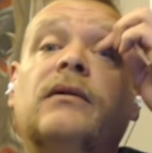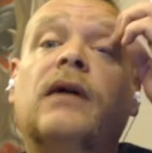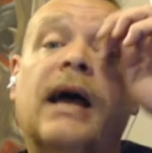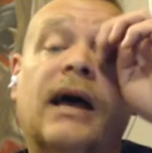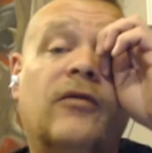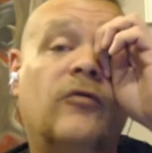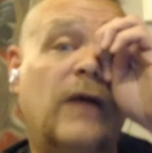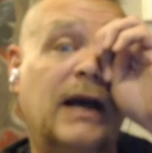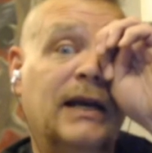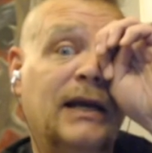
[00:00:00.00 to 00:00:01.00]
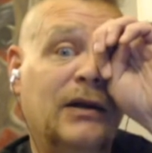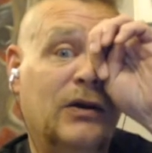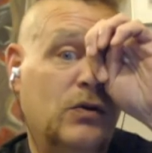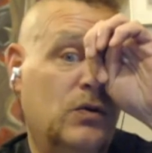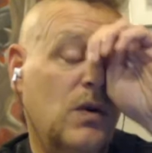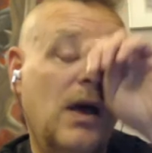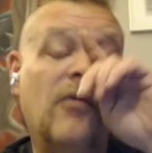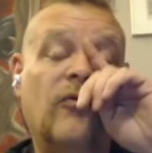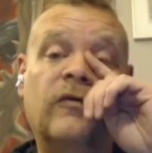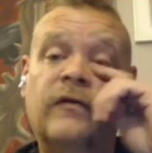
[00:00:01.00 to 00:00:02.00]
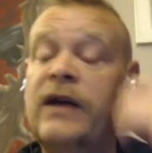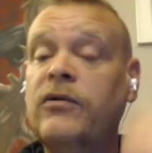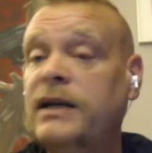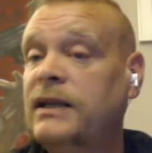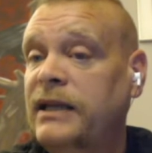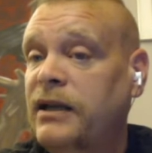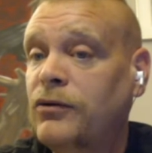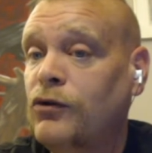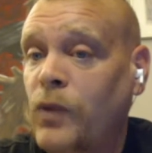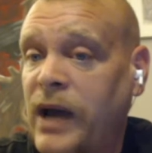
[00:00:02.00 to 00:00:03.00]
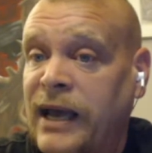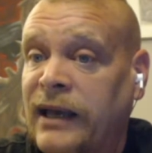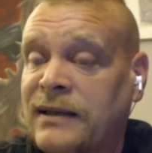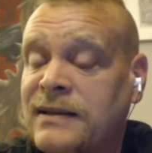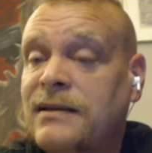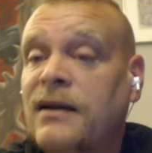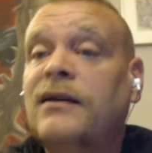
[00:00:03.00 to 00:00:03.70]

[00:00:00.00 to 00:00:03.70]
and finding new, very legal ways